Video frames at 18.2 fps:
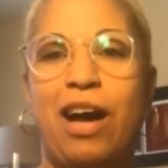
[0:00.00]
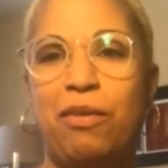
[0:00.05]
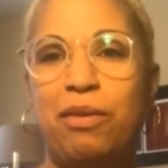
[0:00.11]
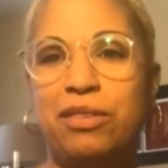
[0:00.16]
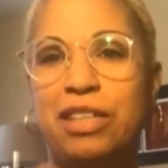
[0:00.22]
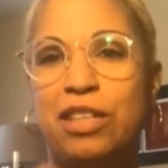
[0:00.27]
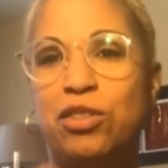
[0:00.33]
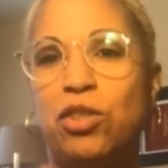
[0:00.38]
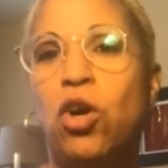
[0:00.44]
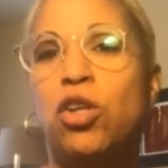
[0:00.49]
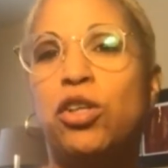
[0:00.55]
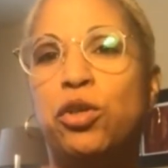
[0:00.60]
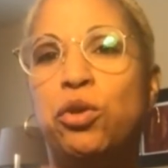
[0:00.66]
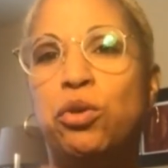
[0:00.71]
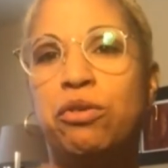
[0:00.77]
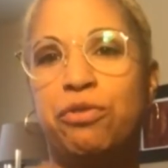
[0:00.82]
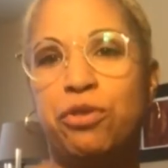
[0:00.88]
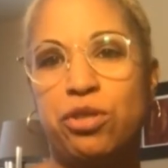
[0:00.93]
let's call it
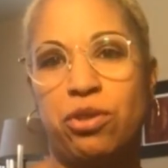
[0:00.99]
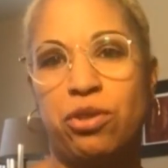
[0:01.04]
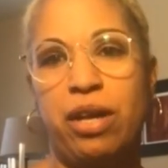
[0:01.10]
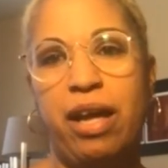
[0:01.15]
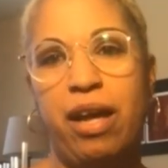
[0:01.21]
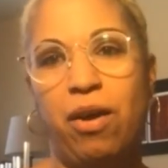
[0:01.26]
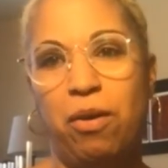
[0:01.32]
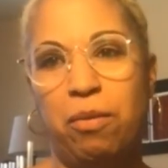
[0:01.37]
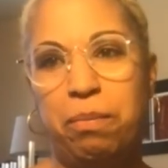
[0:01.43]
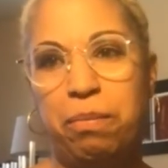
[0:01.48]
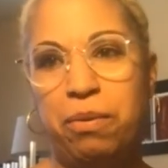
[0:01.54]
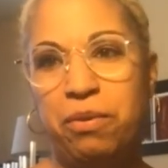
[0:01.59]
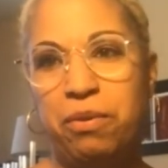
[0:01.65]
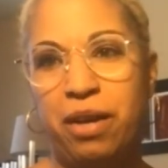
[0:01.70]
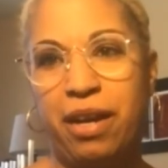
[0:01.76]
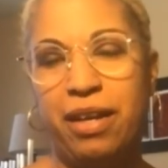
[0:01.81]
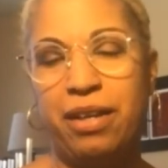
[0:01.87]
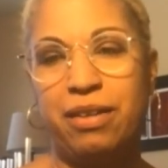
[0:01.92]
universal help,
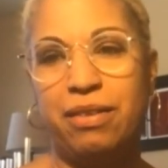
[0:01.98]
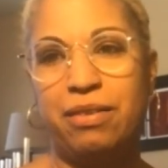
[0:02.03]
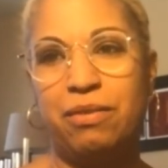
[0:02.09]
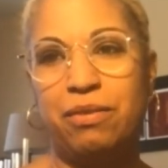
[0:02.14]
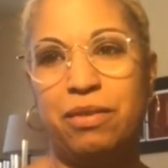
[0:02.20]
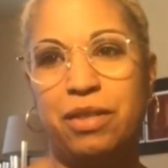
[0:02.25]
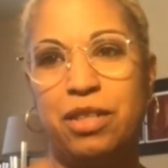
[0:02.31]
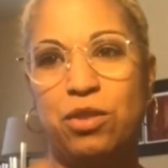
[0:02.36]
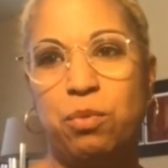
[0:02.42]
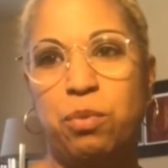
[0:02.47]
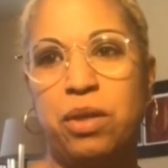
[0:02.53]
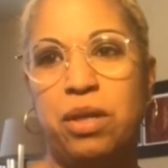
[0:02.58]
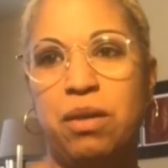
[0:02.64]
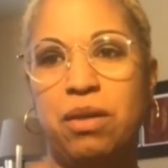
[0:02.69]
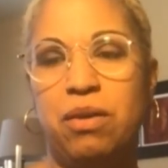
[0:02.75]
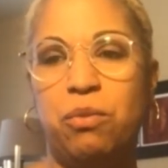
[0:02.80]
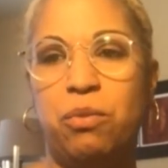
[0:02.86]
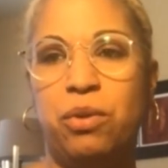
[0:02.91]
right? Because
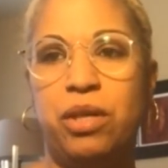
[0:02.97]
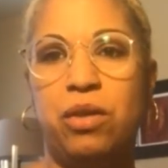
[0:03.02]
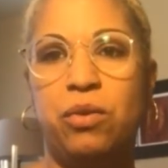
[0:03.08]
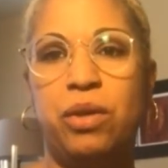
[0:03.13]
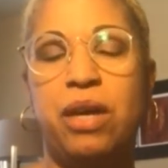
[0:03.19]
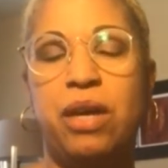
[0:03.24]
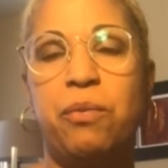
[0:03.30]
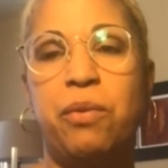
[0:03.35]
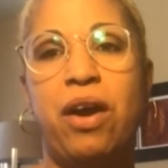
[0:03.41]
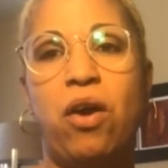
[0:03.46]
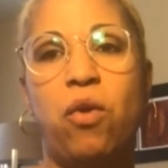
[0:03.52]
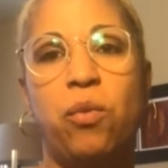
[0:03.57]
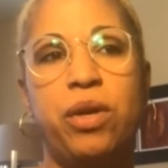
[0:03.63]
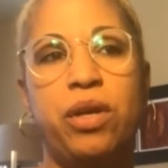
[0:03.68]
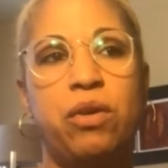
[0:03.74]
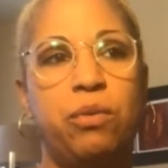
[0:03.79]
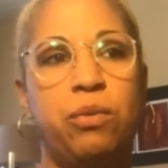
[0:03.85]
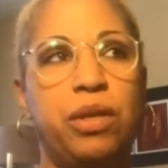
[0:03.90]
we
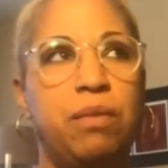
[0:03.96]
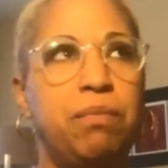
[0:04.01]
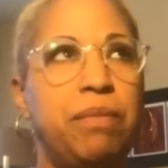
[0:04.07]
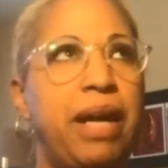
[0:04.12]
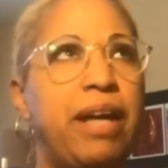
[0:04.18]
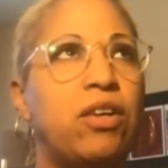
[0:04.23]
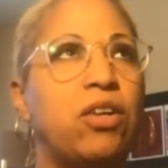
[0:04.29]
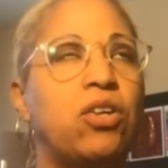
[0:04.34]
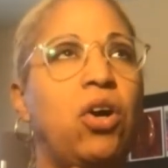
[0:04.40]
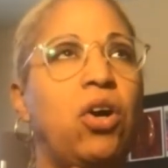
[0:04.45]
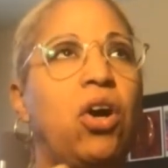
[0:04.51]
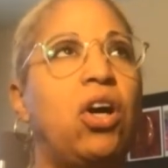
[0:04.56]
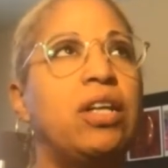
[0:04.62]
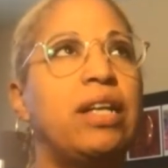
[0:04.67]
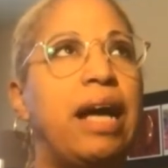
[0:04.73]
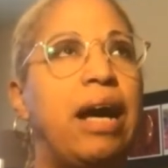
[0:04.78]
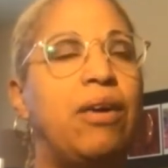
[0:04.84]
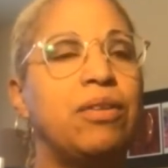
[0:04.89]
make a
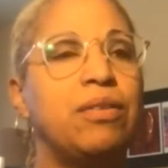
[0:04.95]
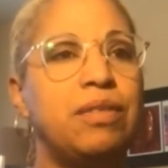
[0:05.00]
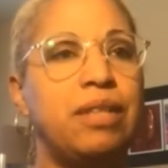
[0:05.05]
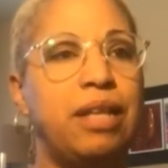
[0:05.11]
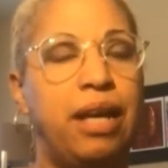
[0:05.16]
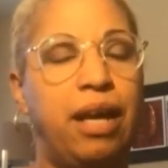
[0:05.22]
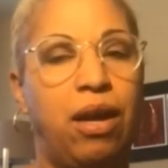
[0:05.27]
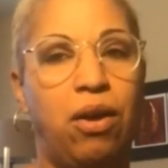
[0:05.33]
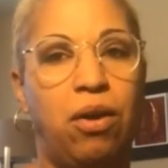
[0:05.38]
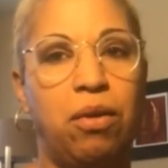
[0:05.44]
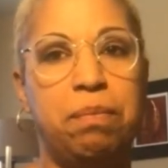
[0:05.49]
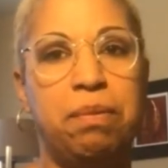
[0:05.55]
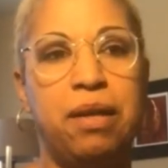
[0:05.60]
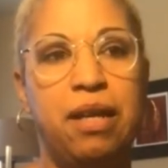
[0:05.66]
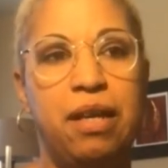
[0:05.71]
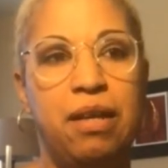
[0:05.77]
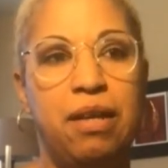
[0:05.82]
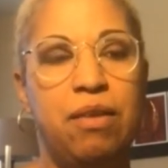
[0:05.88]
call out
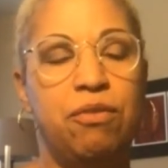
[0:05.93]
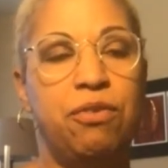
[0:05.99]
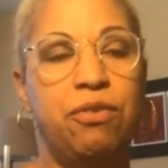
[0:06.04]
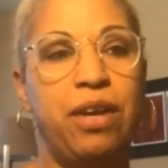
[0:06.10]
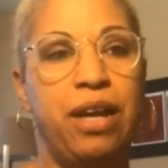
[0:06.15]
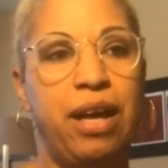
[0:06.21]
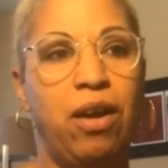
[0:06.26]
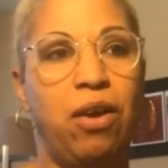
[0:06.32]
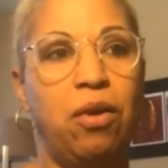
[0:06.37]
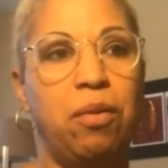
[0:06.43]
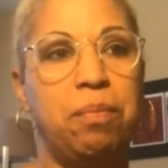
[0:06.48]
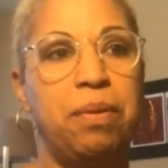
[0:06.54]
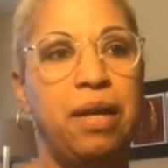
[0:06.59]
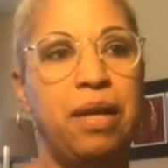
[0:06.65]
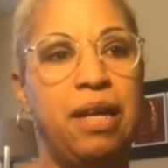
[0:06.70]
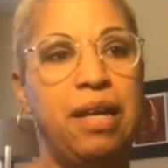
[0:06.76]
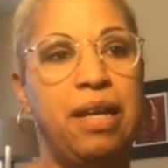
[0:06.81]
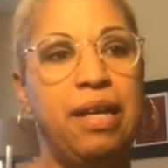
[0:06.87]
for help
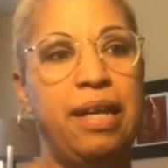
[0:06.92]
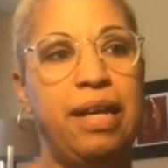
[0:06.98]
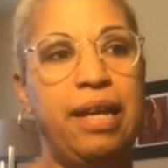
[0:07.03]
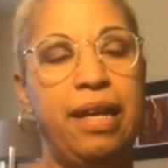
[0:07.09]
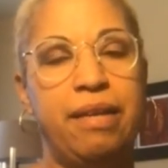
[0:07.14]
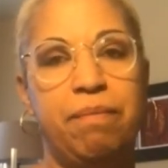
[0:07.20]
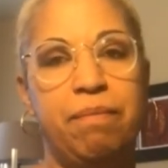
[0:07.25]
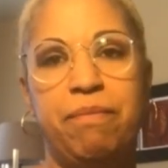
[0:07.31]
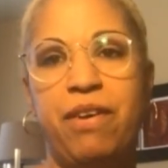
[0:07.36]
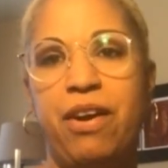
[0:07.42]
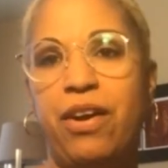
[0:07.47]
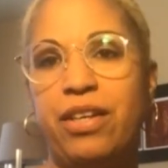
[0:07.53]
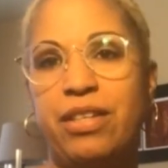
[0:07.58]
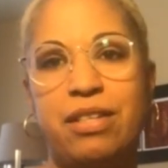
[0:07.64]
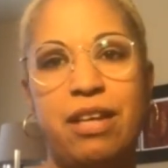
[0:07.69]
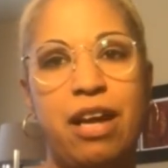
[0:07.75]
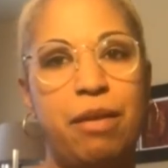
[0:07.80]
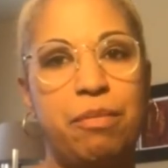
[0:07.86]
at
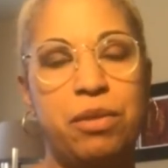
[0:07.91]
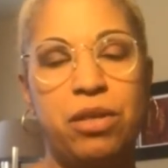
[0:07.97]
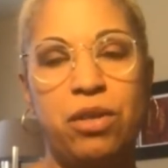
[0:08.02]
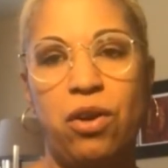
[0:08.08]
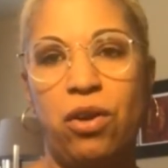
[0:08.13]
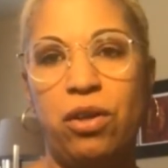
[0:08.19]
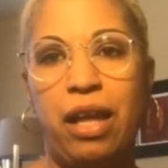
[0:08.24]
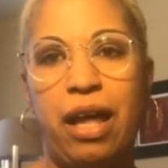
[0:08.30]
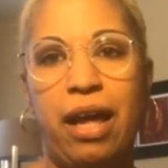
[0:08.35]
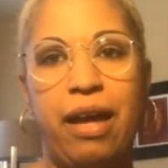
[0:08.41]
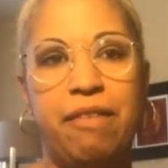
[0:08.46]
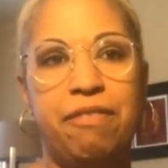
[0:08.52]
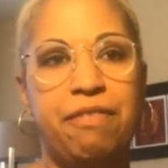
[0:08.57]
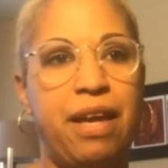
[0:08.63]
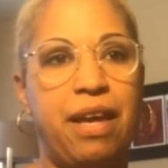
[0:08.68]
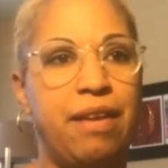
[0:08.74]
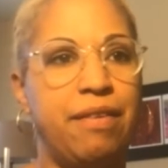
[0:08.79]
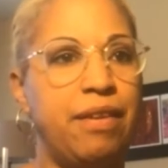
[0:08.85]
various times in our life,
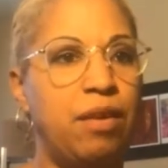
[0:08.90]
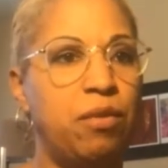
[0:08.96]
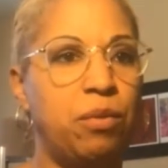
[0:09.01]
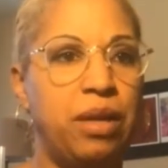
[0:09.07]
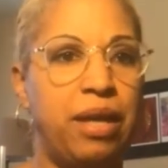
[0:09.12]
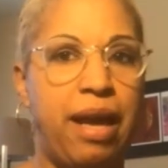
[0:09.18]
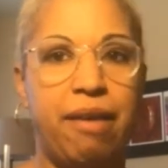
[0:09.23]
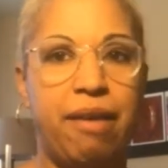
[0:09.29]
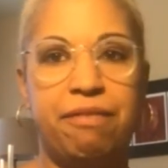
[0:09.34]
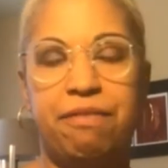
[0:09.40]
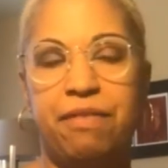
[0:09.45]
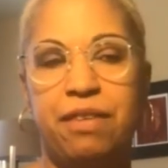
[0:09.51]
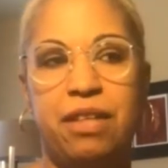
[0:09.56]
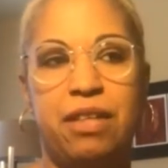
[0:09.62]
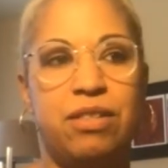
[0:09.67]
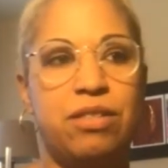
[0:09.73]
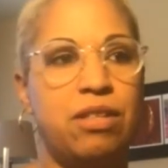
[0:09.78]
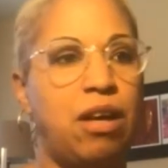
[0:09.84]
and then we have
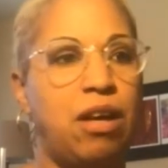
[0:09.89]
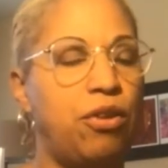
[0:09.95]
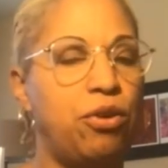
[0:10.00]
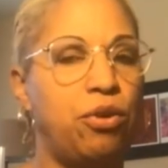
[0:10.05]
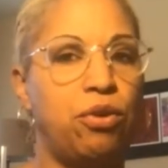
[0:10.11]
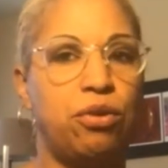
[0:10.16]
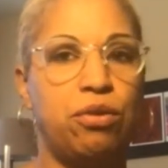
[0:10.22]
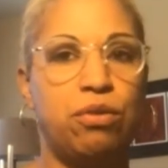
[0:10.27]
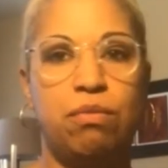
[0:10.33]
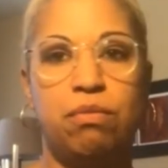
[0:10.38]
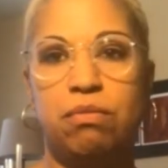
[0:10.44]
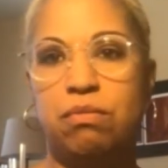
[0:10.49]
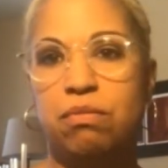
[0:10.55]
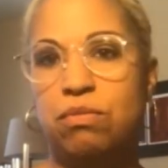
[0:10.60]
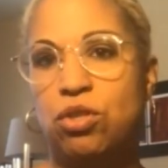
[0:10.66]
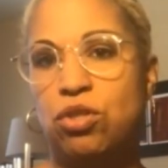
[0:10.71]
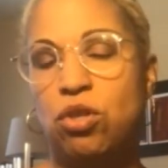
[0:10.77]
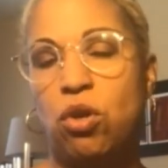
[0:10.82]
these other
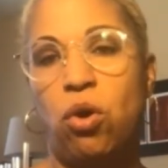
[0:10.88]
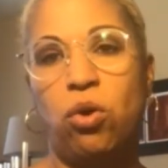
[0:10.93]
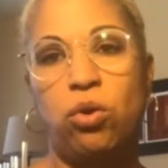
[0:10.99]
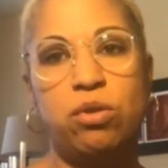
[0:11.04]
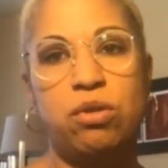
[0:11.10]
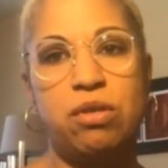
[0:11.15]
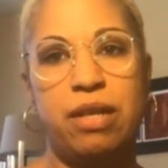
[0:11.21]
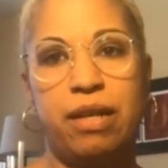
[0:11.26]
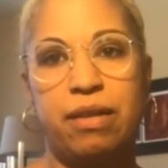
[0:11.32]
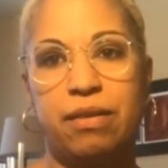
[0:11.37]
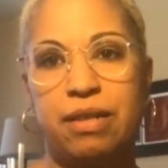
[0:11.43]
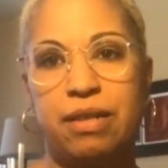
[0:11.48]
souls that